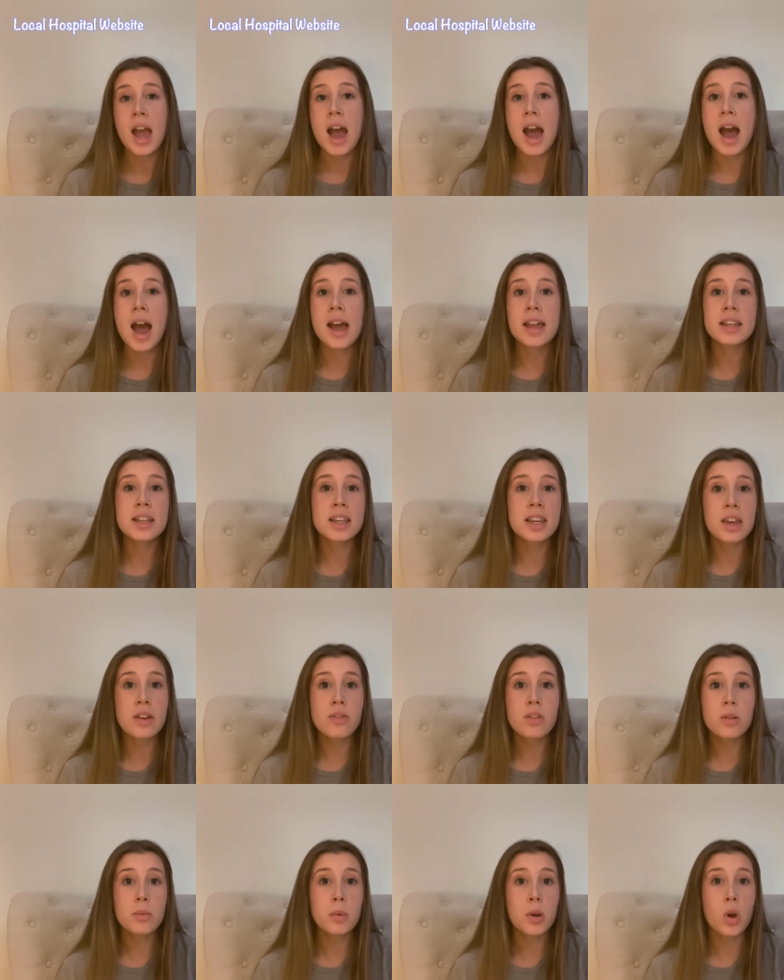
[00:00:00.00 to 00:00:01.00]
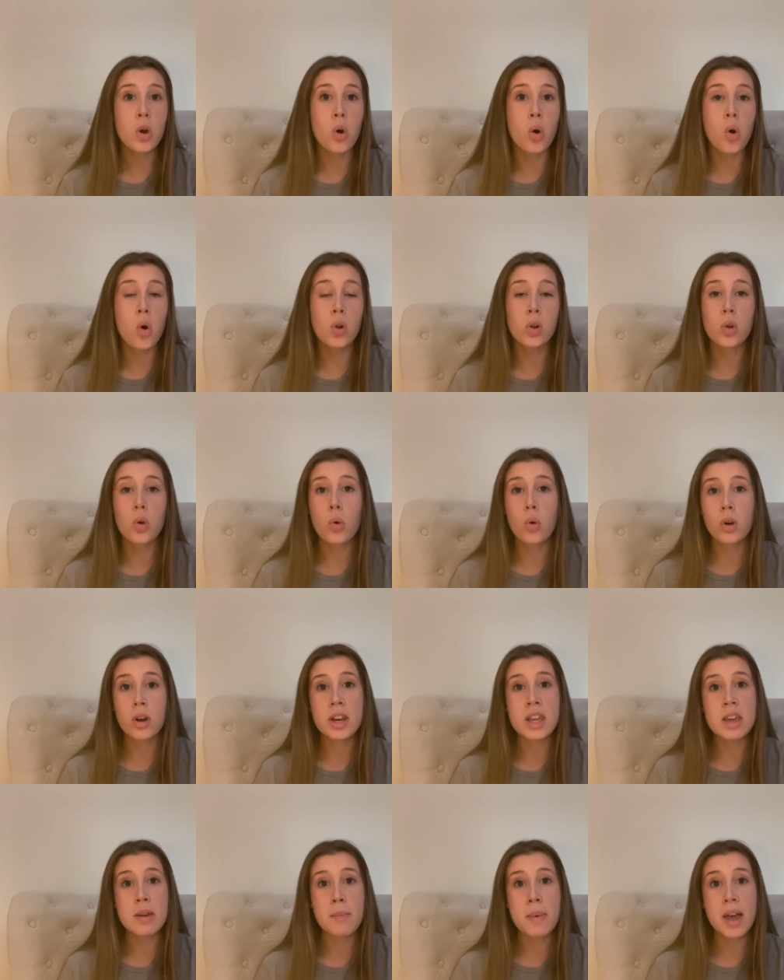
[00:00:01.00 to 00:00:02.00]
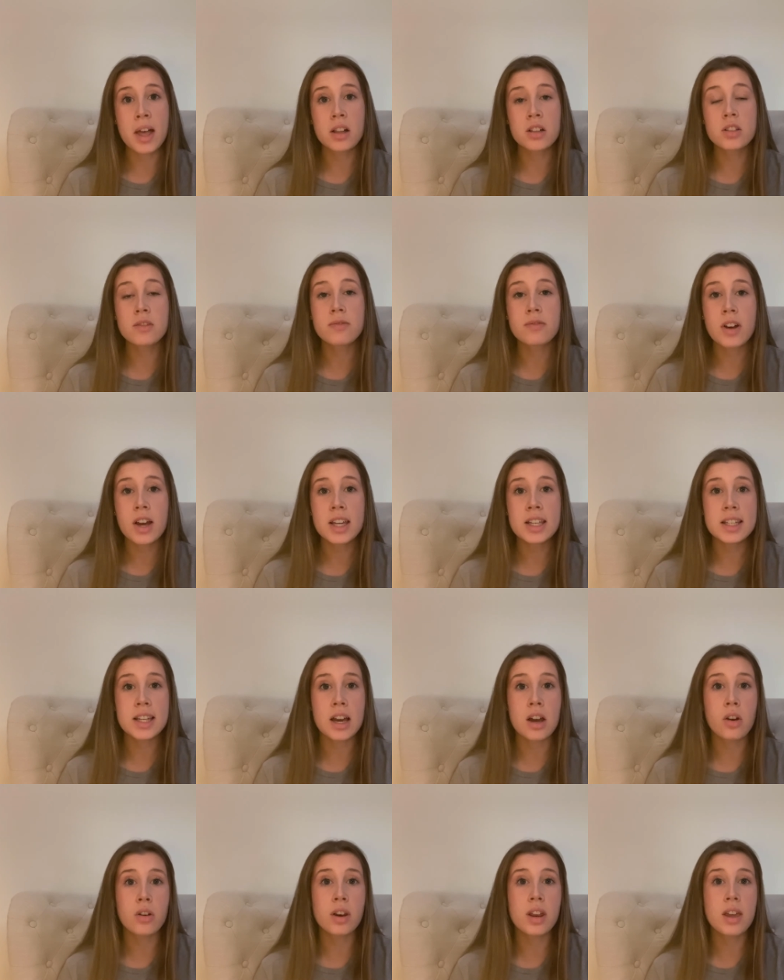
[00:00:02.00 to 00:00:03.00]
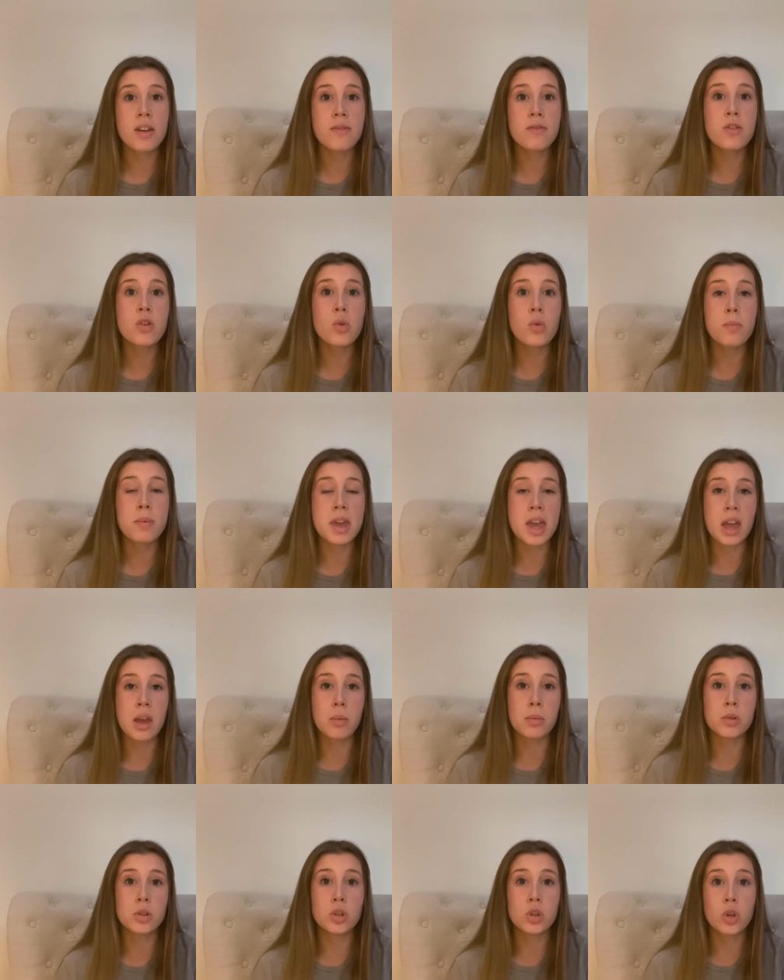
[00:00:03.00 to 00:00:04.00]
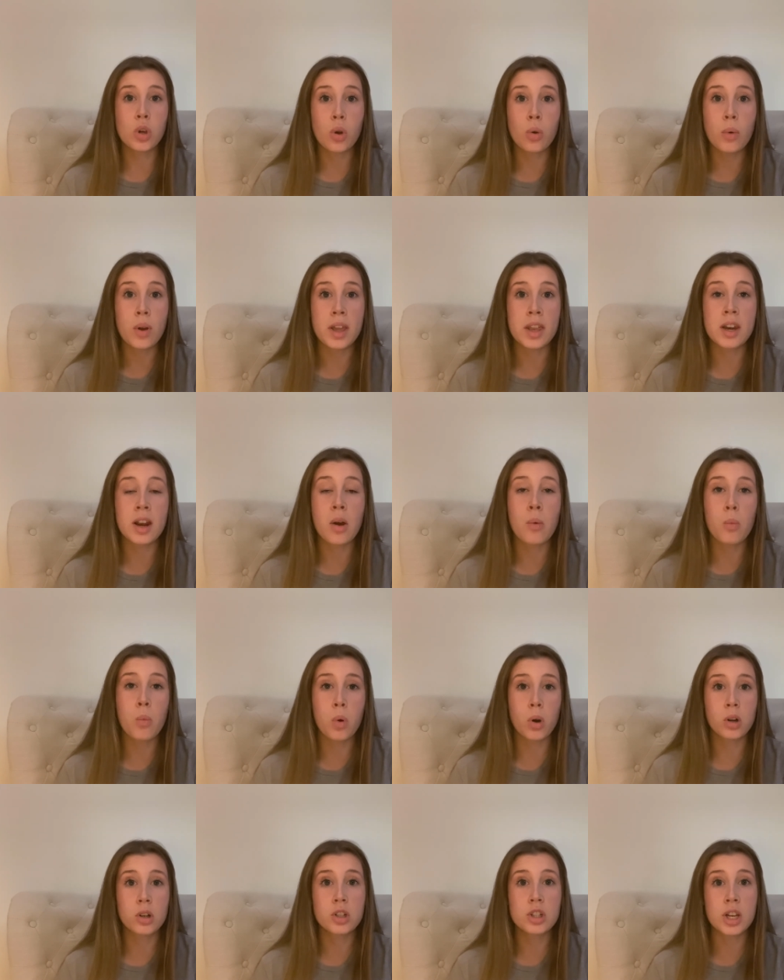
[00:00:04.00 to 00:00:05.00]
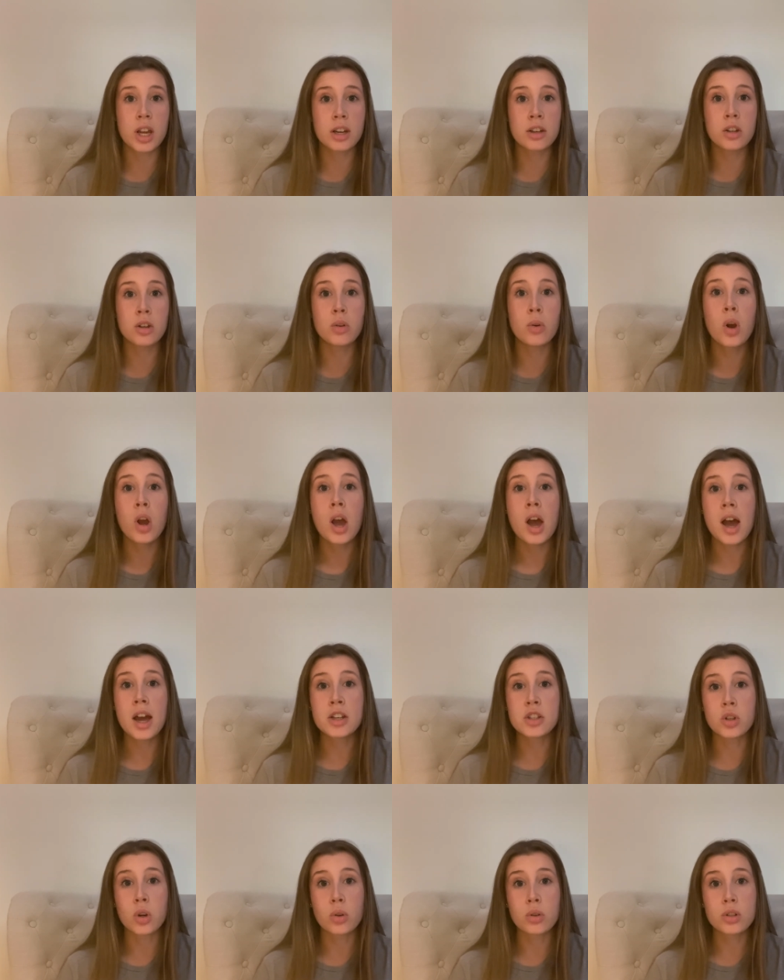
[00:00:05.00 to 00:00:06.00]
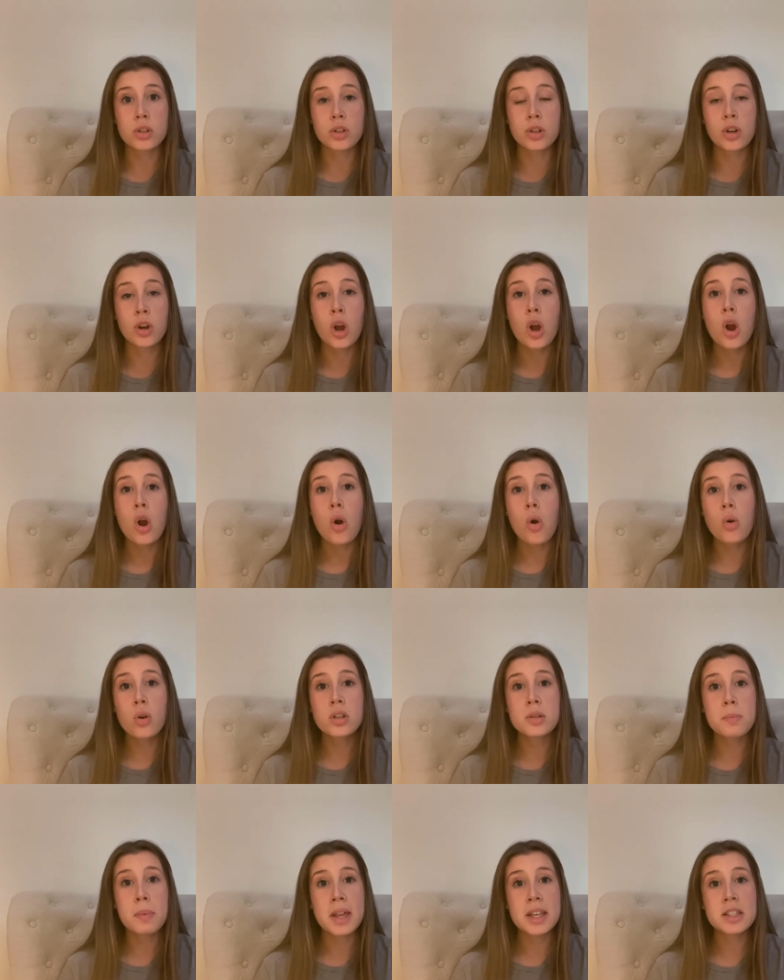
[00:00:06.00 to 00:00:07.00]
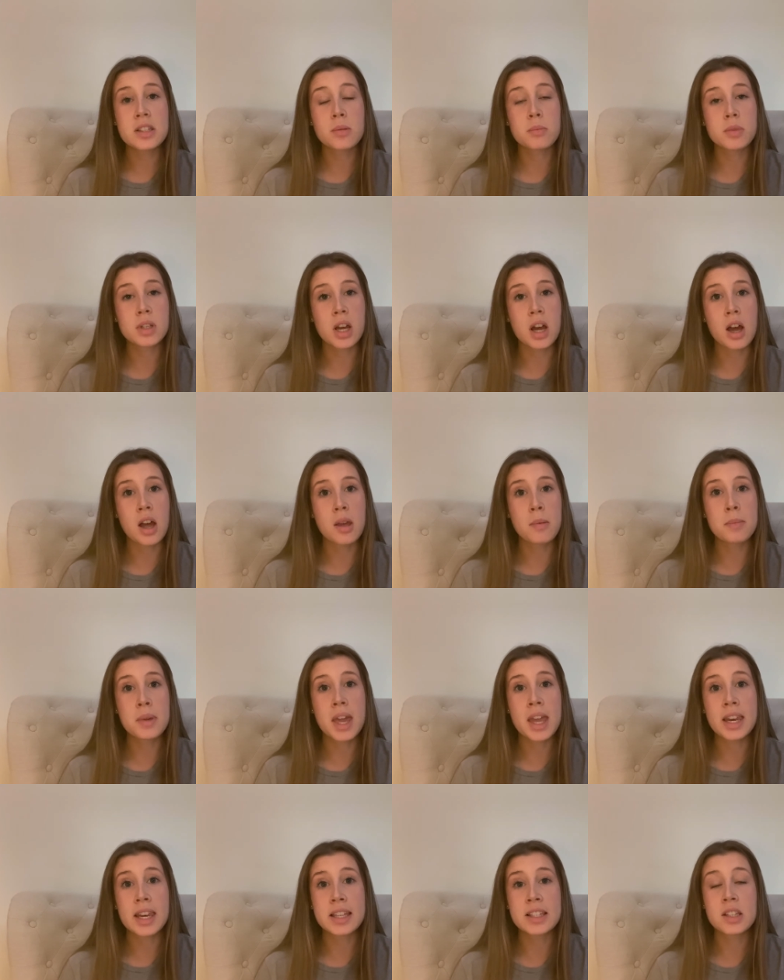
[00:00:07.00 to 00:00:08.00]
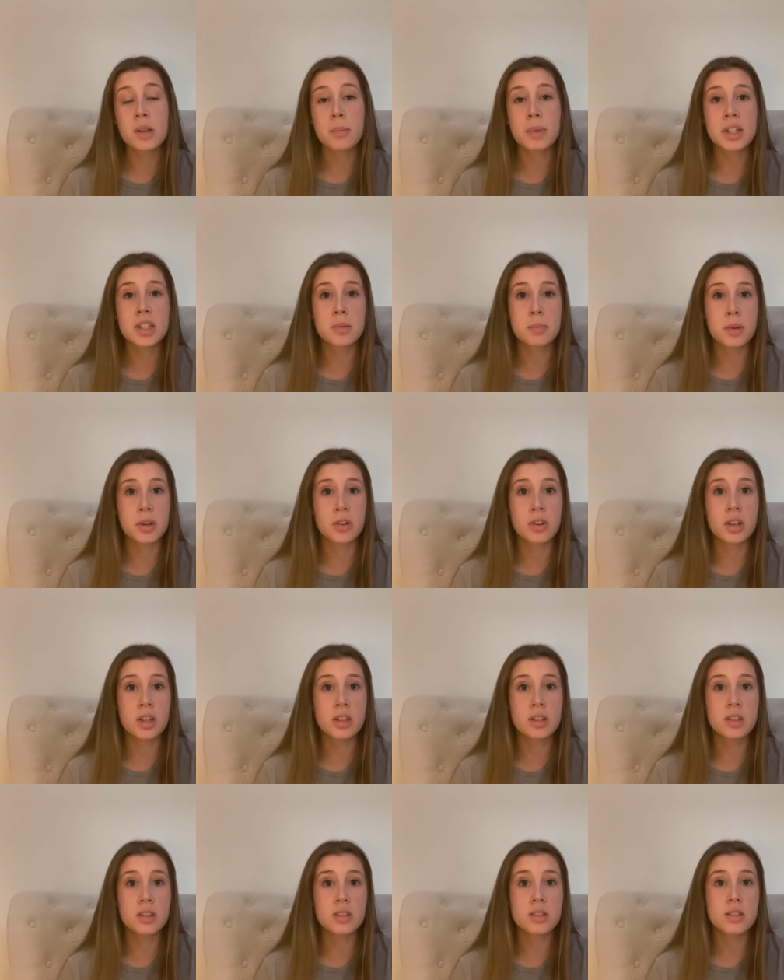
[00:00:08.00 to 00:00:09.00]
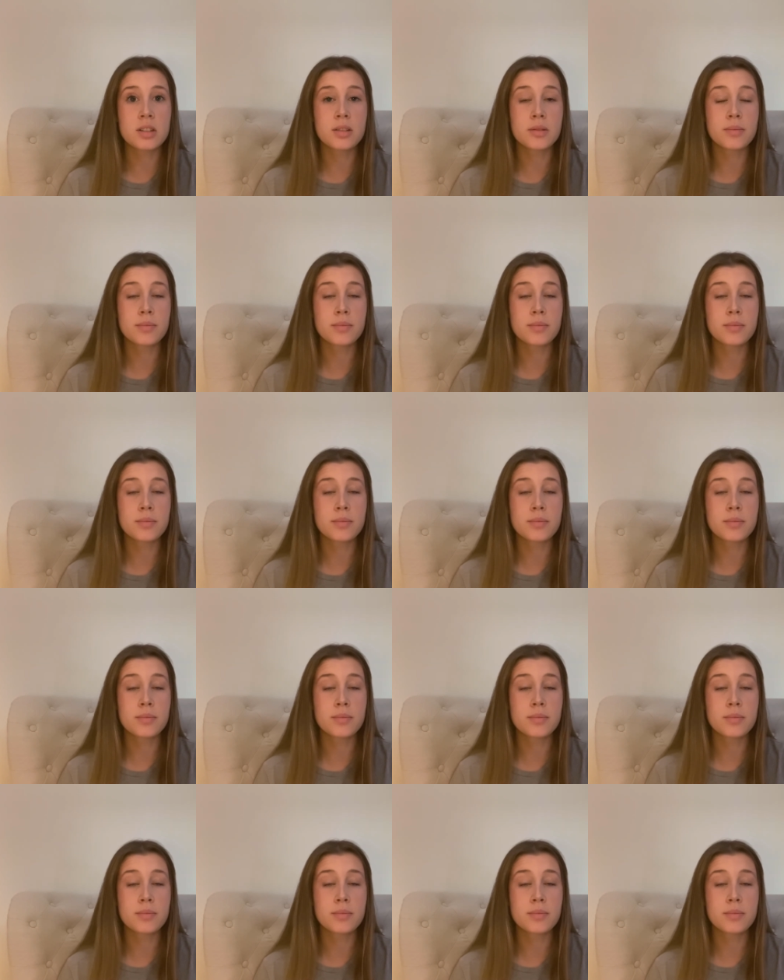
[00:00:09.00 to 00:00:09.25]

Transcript: and give them a call or an email to find out if you would be able to go in and work shadow a doctor or spend some time gaining some experience.